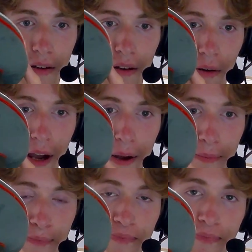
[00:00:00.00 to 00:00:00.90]
Okay.
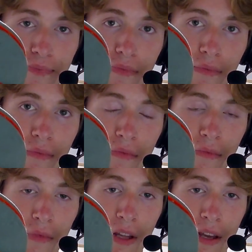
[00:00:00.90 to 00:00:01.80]

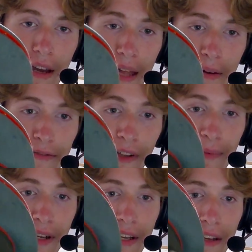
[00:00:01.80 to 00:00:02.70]
And we
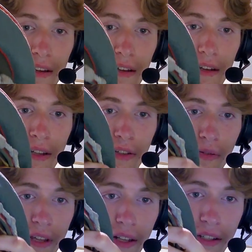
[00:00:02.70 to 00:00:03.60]
flip it
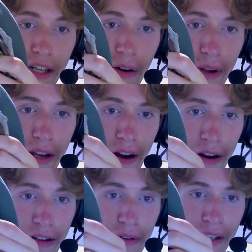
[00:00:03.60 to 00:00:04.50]
into the interior here.
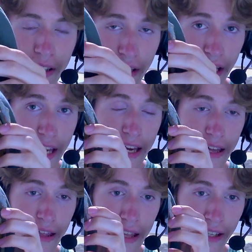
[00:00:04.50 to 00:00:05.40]
You can
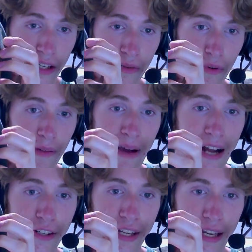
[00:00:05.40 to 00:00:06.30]
see this is where the
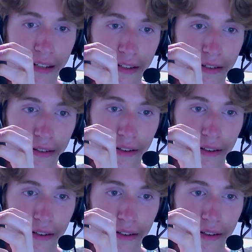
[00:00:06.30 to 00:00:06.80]
magic is.